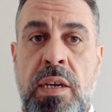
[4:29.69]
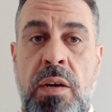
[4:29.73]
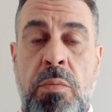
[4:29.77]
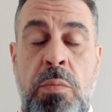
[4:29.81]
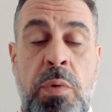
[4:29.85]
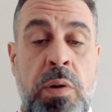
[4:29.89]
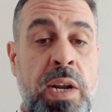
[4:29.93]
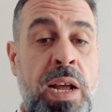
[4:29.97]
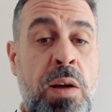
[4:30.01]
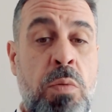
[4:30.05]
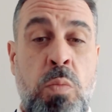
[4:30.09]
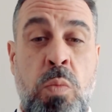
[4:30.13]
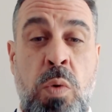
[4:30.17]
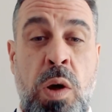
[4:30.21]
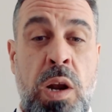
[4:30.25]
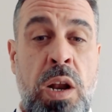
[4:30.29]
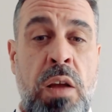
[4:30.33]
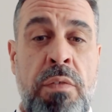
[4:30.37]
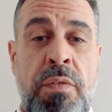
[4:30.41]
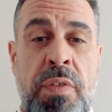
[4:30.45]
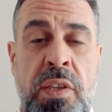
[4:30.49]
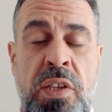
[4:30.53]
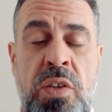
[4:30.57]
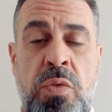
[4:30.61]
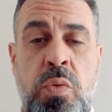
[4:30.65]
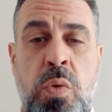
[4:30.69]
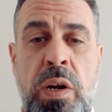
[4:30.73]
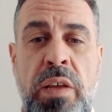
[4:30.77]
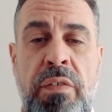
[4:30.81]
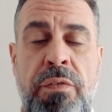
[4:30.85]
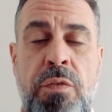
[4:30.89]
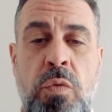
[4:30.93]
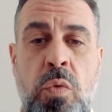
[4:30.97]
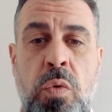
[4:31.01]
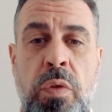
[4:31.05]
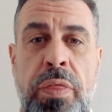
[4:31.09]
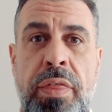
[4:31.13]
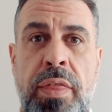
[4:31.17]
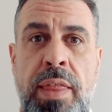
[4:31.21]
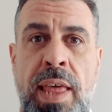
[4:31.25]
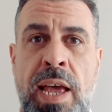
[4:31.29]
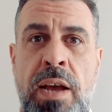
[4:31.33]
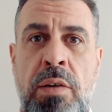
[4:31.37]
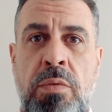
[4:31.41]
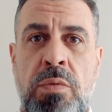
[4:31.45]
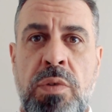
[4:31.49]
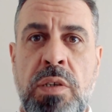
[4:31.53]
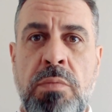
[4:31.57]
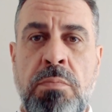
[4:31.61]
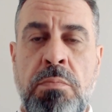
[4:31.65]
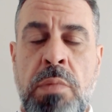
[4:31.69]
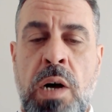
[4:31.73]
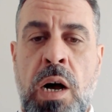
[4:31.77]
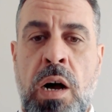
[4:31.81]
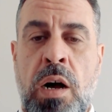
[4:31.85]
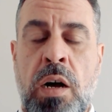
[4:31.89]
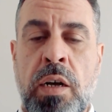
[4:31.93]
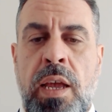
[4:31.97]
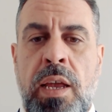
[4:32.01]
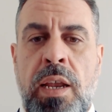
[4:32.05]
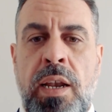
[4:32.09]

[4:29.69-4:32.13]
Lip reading: We're now well over the 24,000 mark.